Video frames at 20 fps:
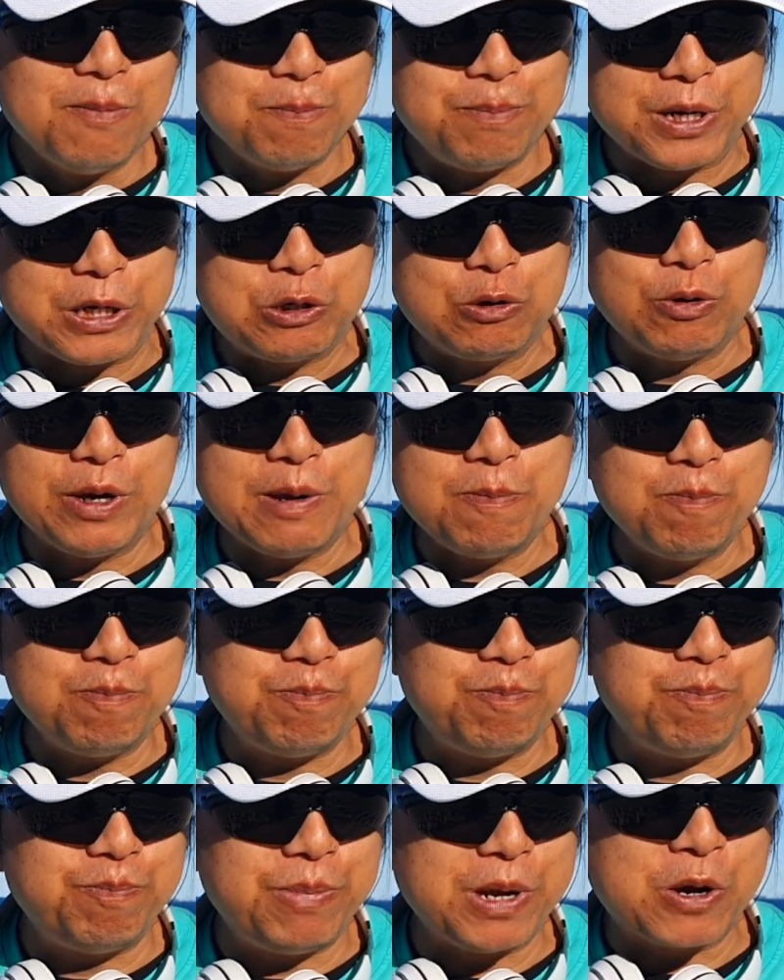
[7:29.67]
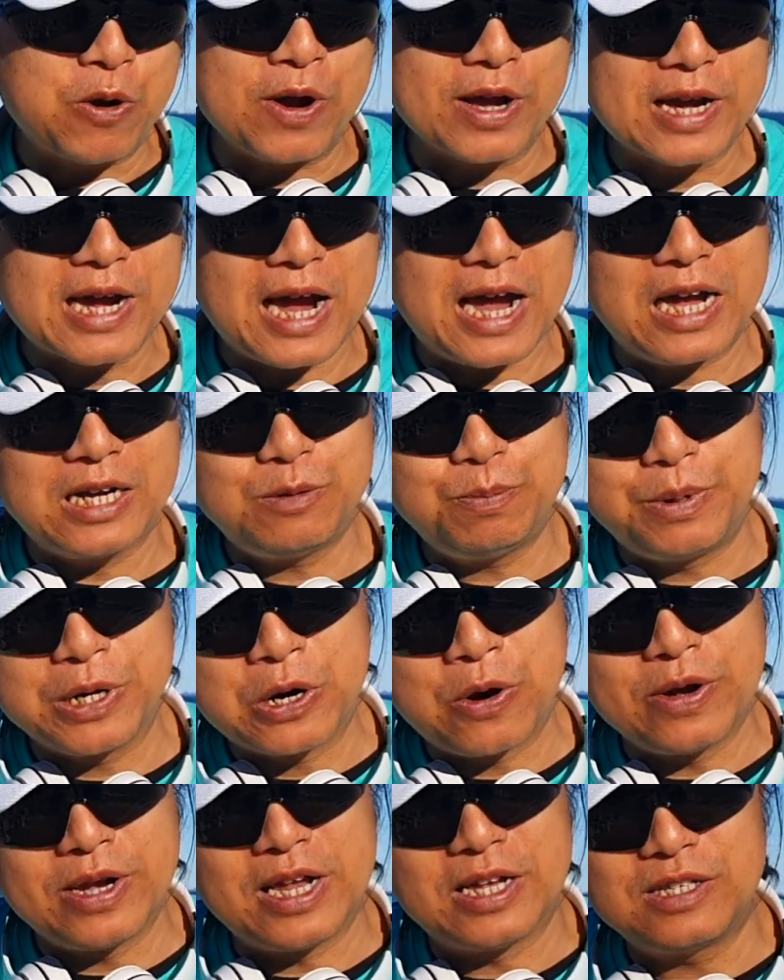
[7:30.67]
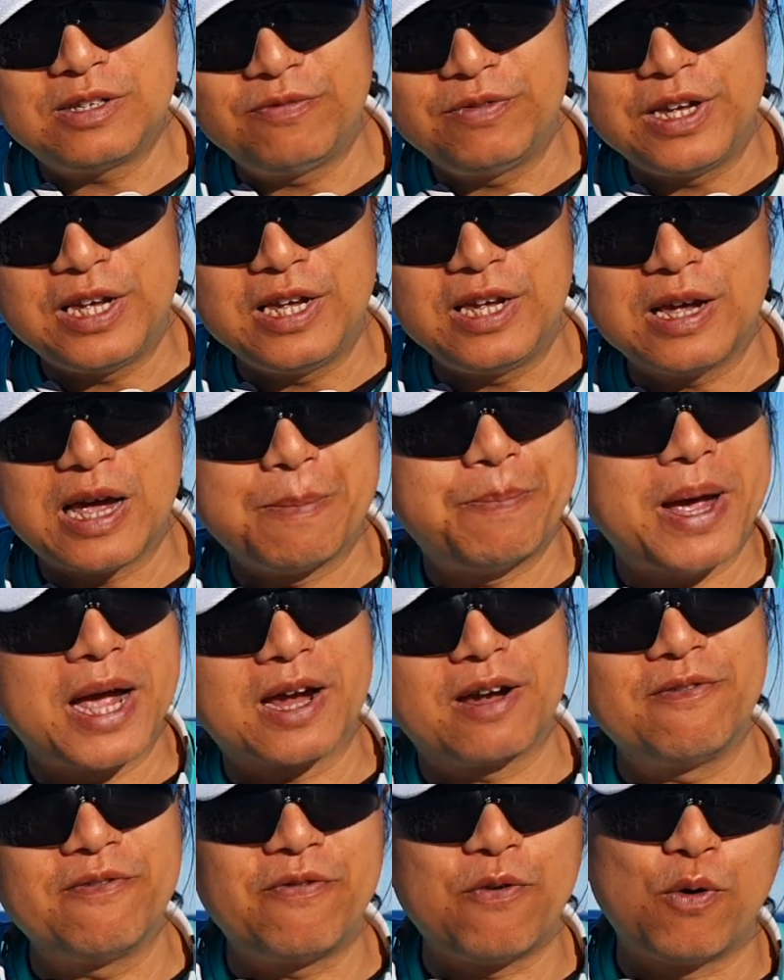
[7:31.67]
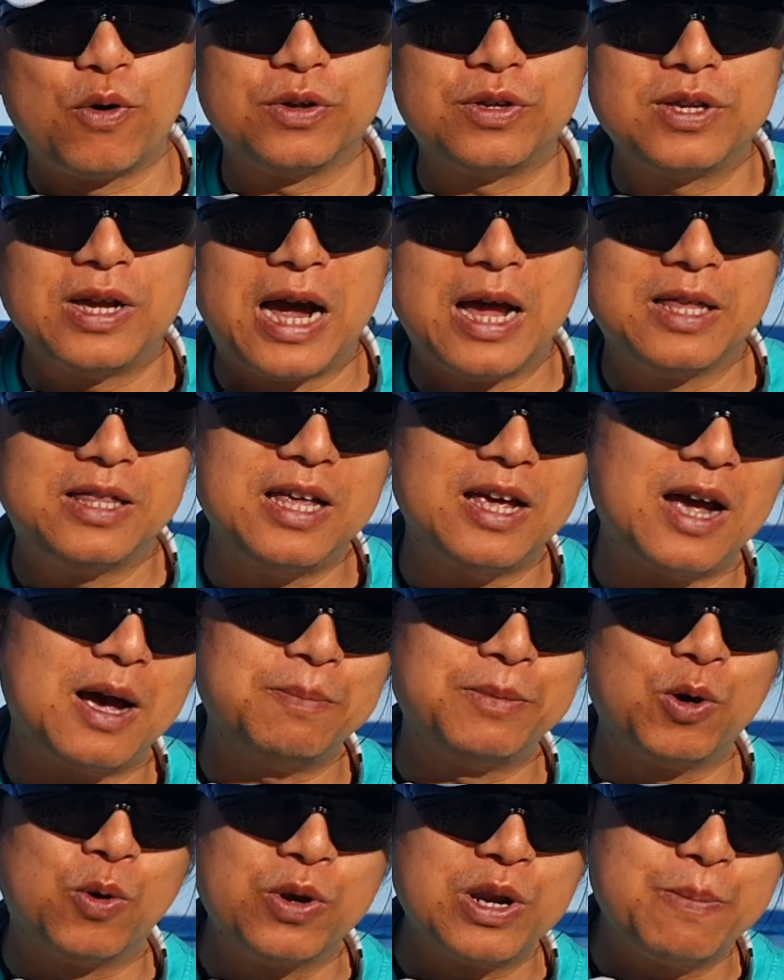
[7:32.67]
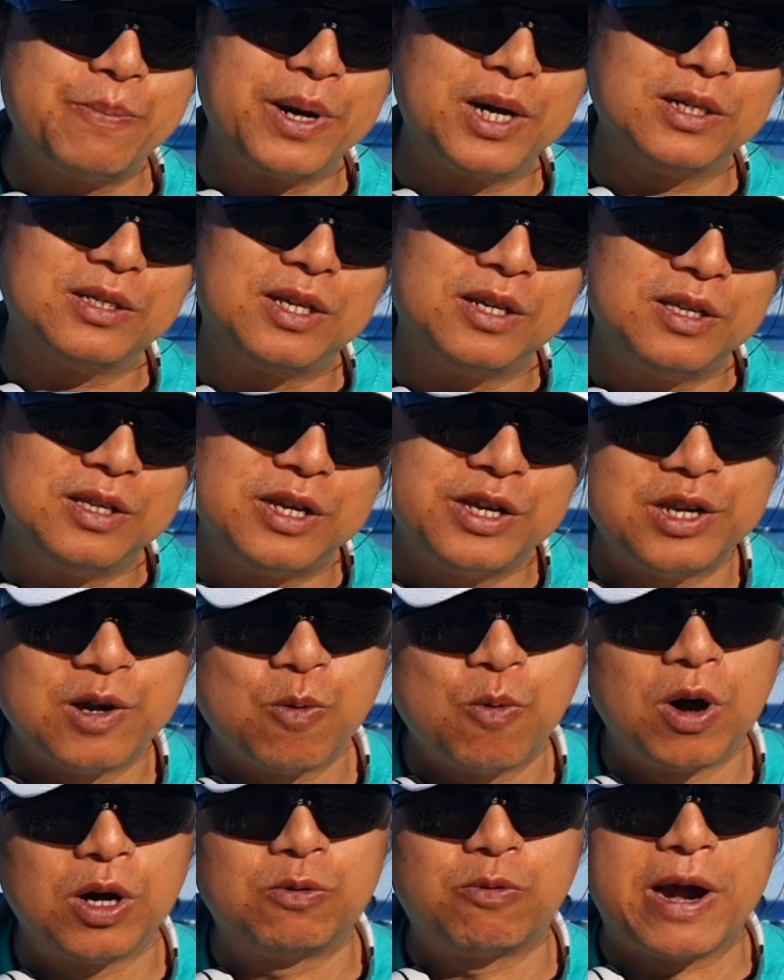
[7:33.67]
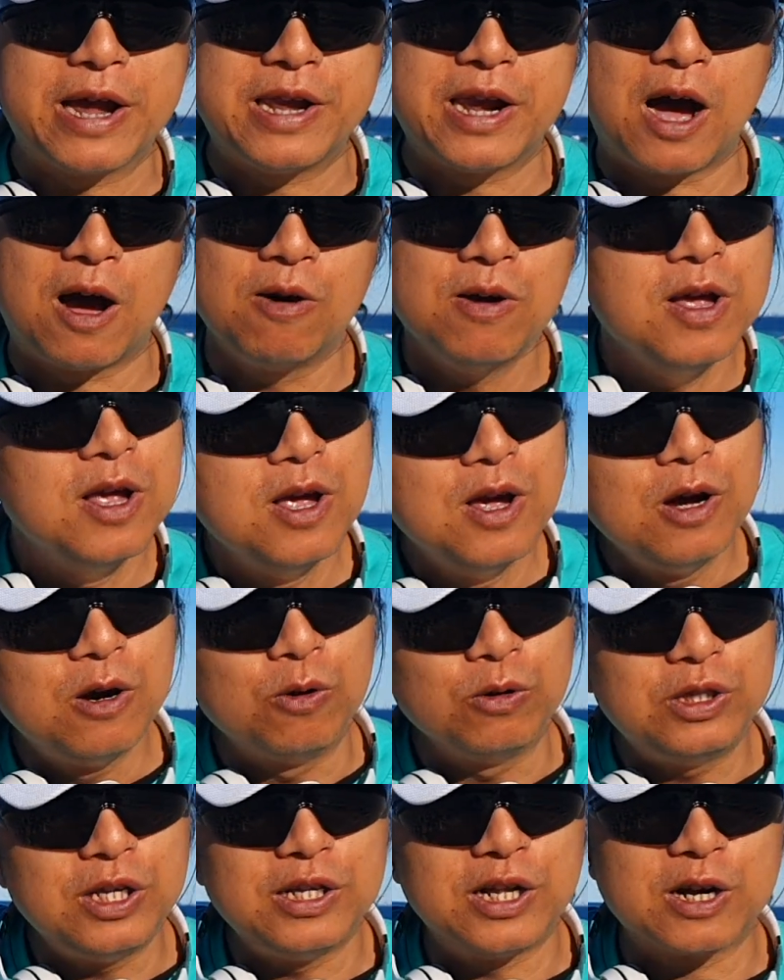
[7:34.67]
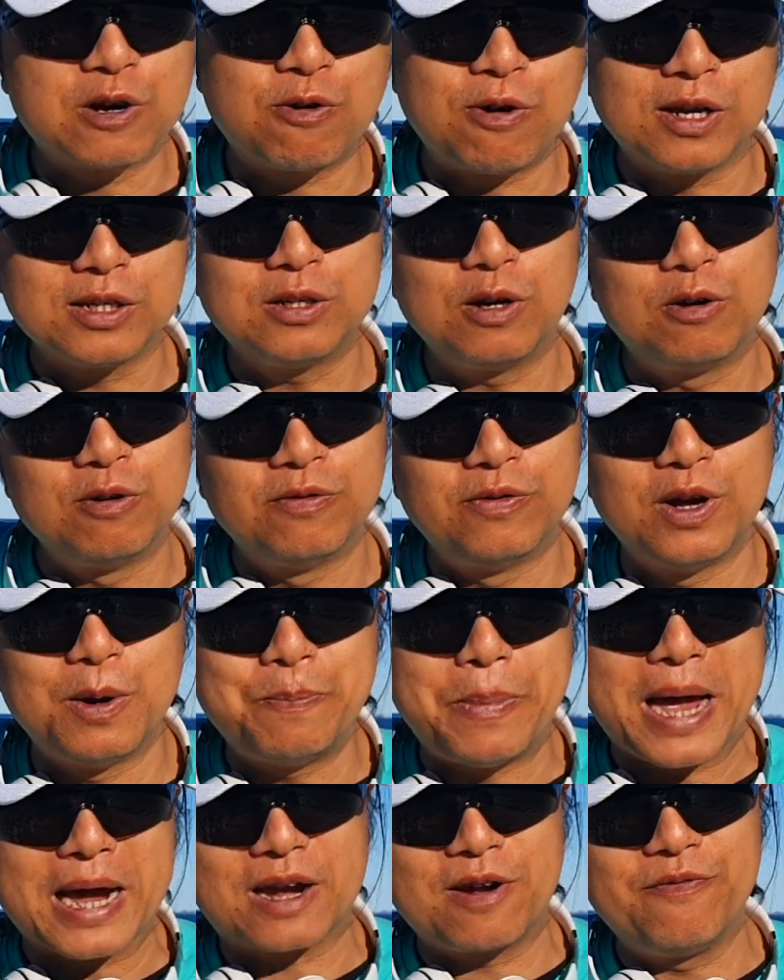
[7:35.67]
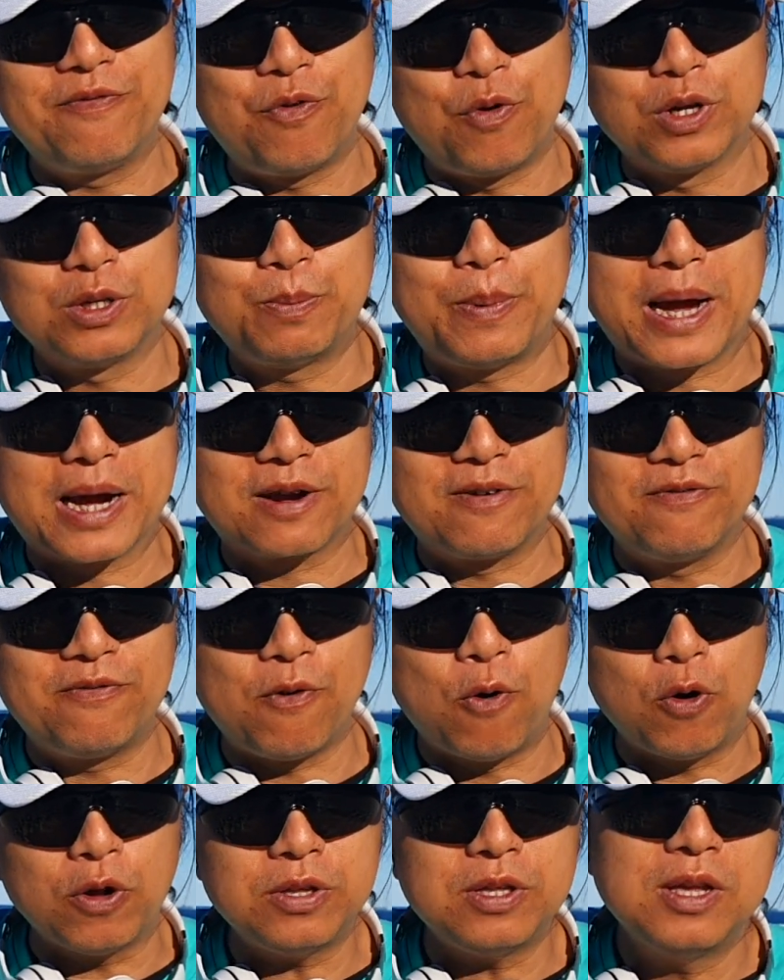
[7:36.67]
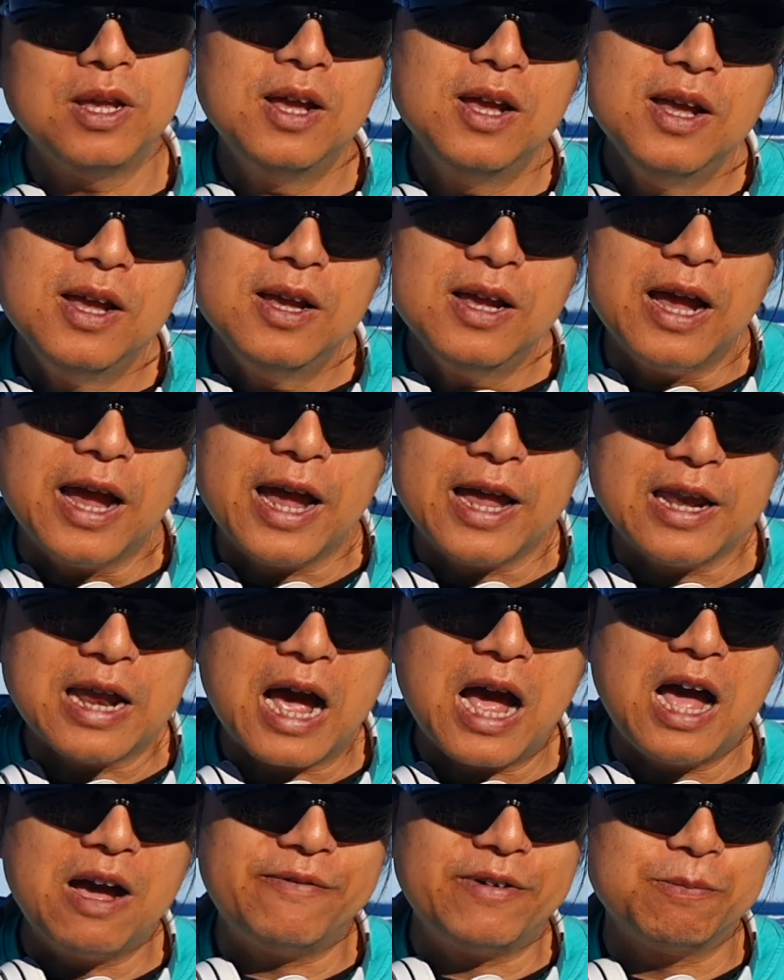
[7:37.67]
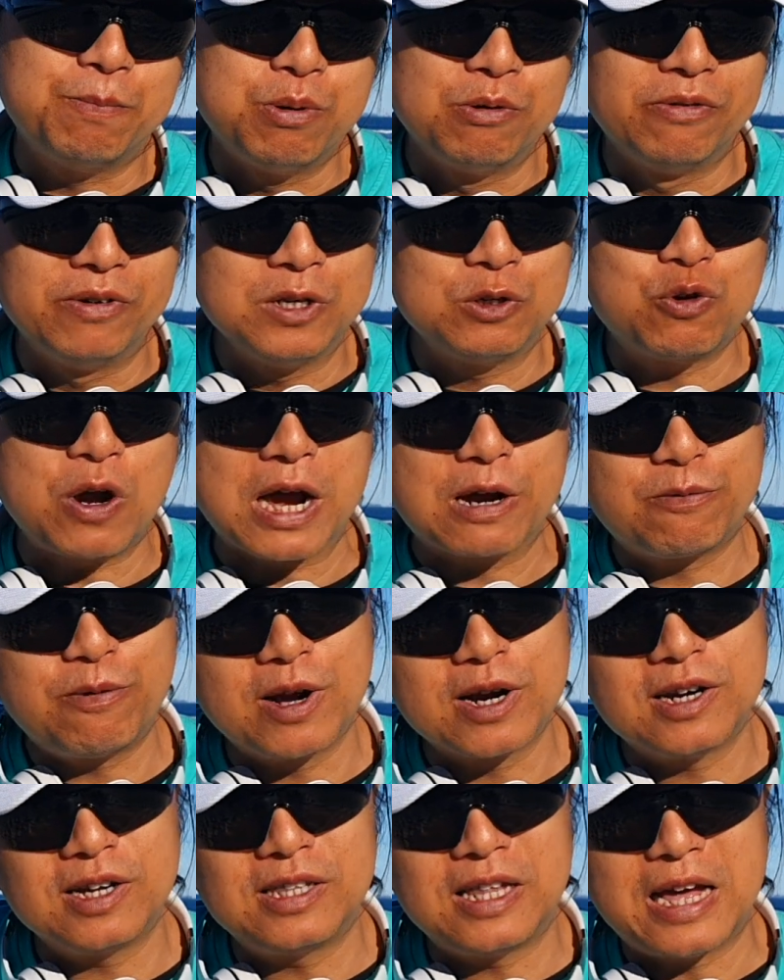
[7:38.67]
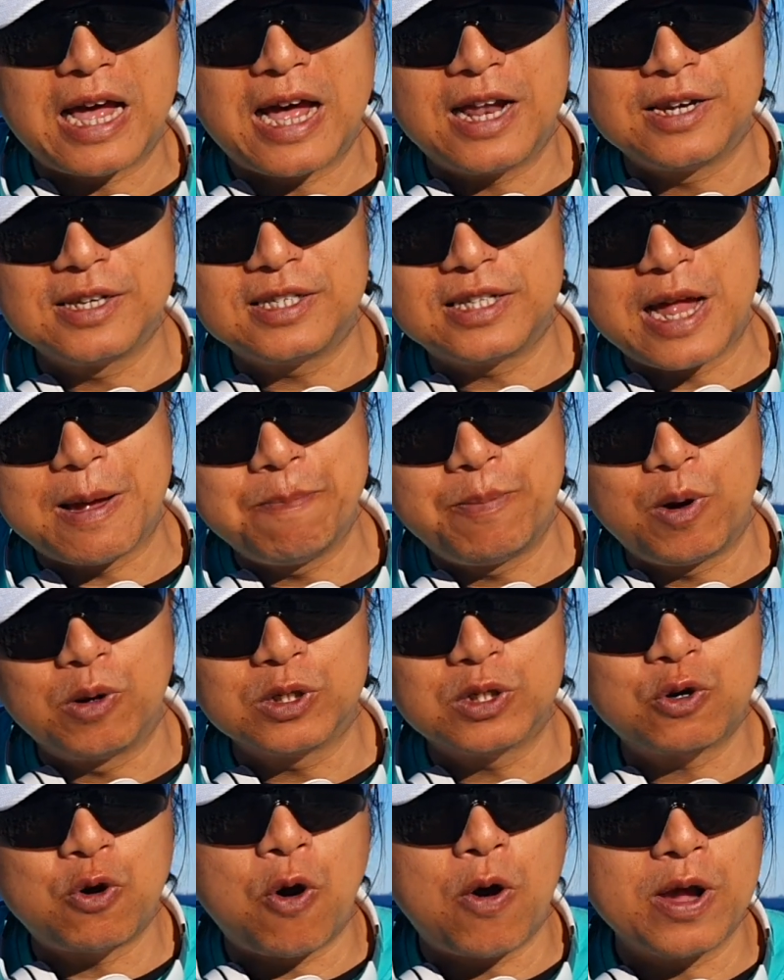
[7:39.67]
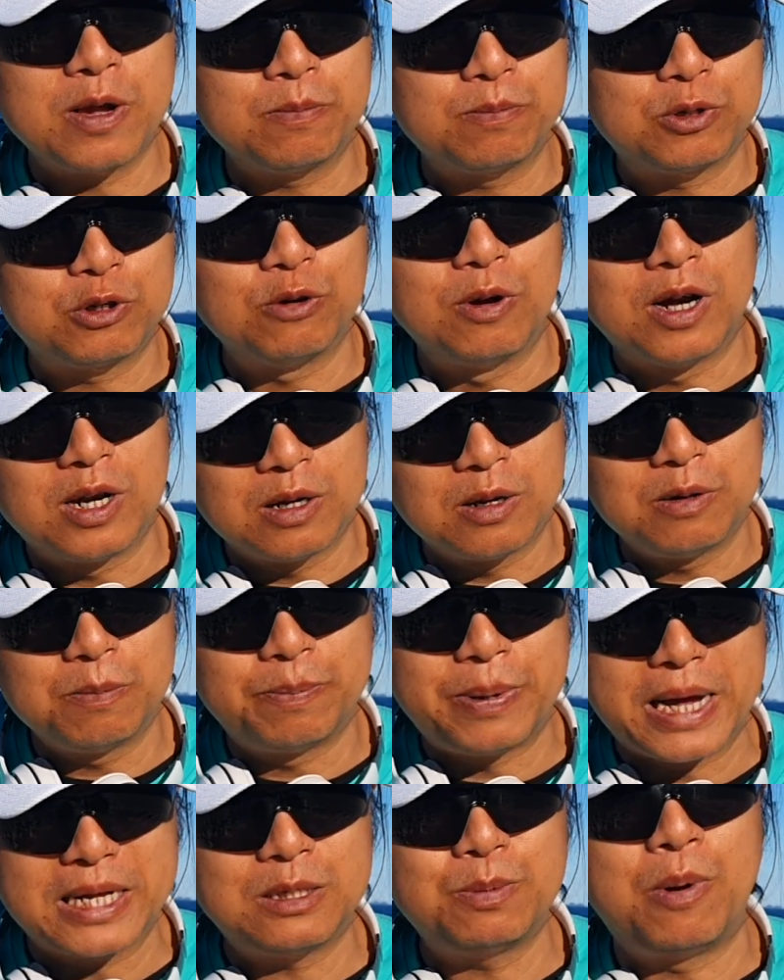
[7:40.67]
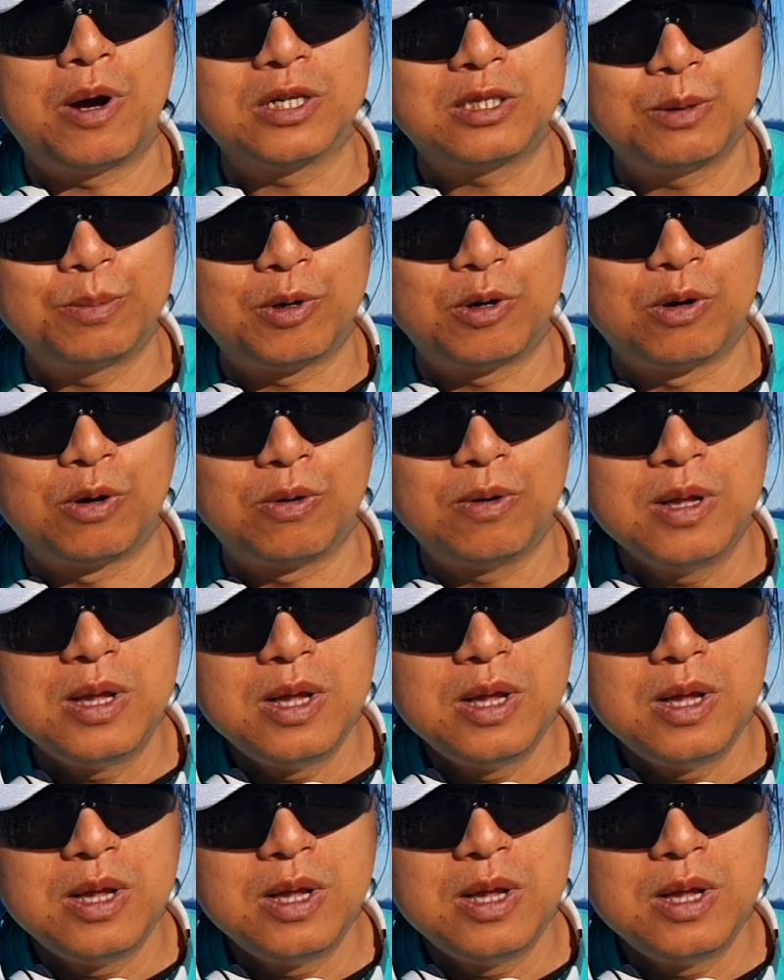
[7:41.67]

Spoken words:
between Bitcoin Cash, Bitcoin SV, back and forth. I think I'm the only person in the world right now who did a crossover back and forth. And I have a proven track record that I understand both coins to a best possible